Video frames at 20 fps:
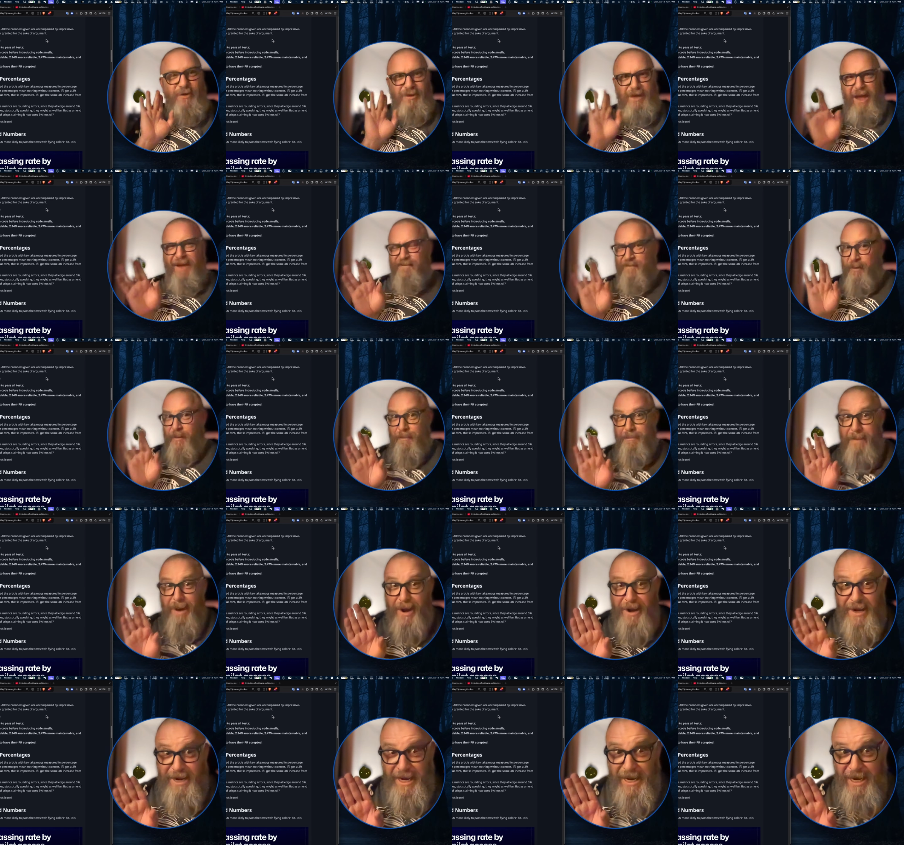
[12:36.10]
that for
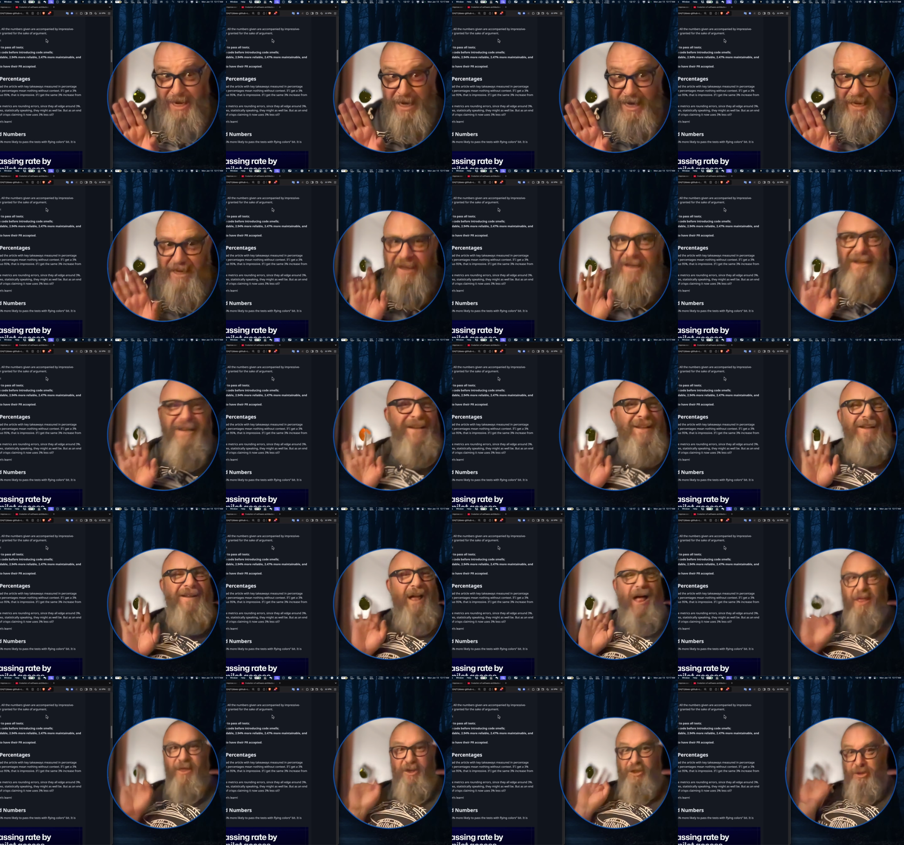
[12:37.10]
money.
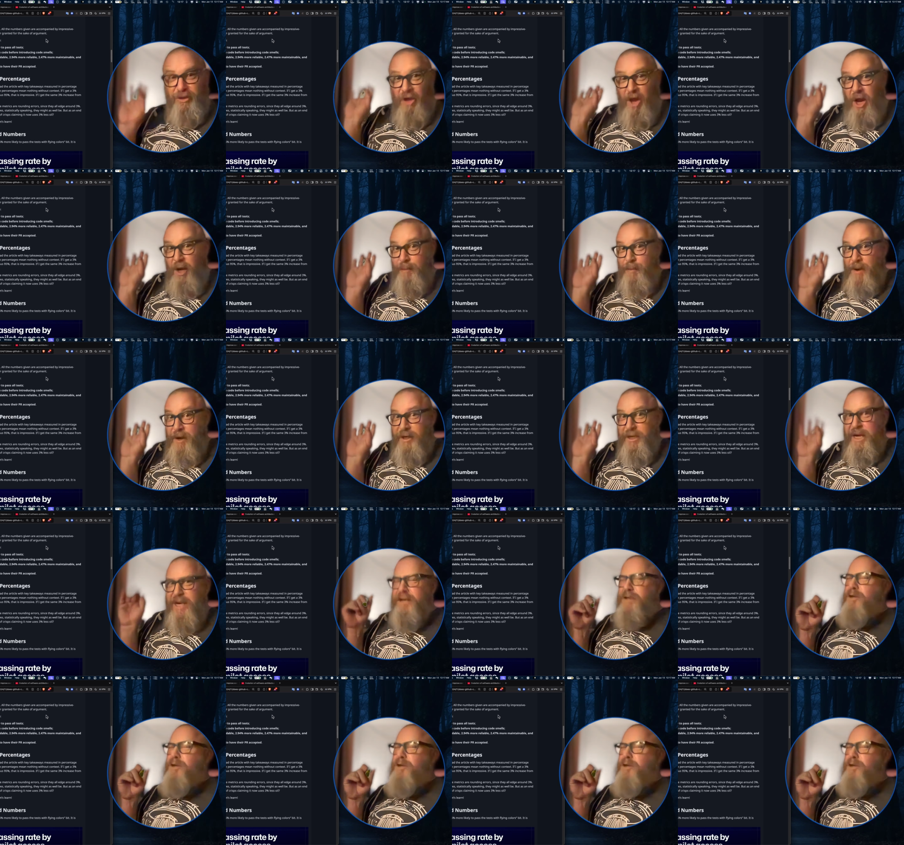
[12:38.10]
On the stock market?